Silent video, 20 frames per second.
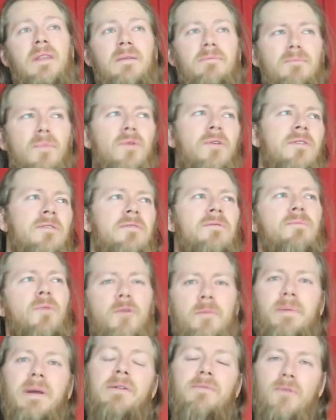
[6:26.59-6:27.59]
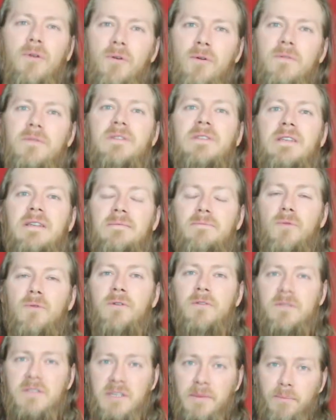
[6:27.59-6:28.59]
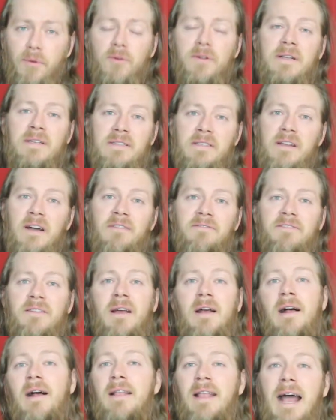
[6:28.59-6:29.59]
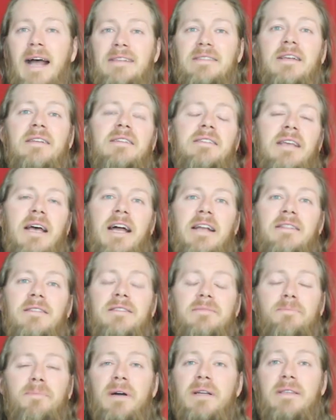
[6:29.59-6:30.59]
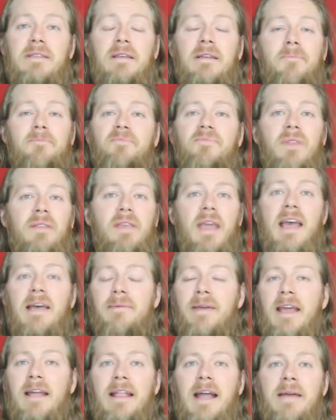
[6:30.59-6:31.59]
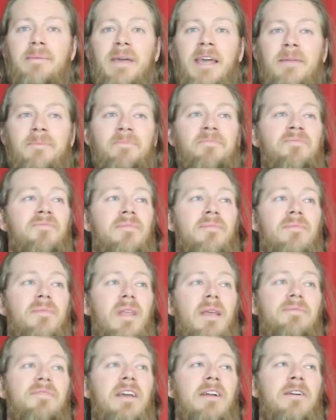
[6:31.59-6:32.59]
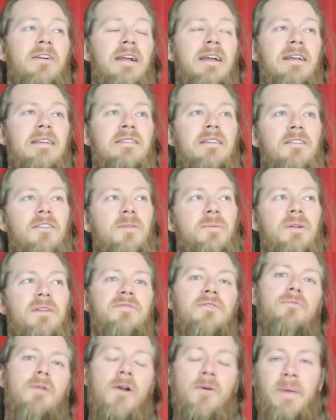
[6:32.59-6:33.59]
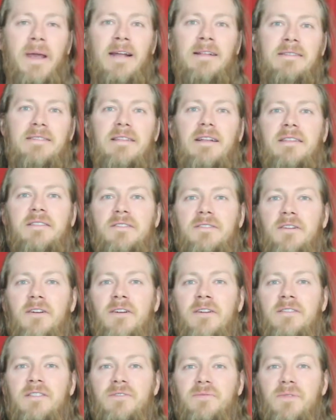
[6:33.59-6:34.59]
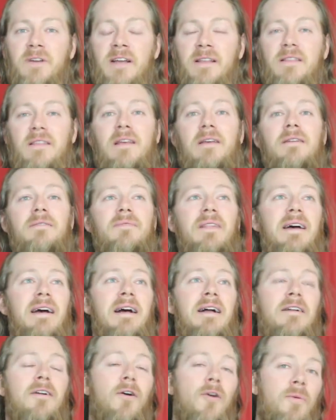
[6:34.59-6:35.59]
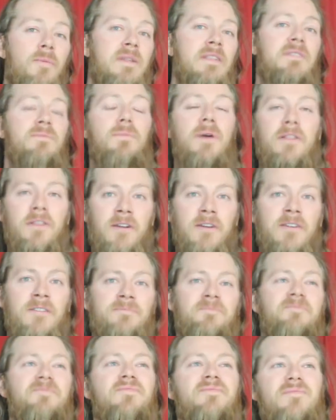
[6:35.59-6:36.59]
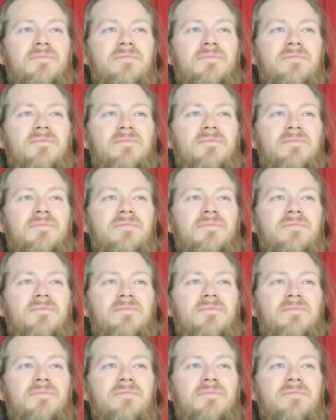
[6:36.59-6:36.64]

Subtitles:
more bit roles and more supporting stuff, as I said. But yeah, man, I mean, there is a little bit of a romance that starts with Coleman's mother,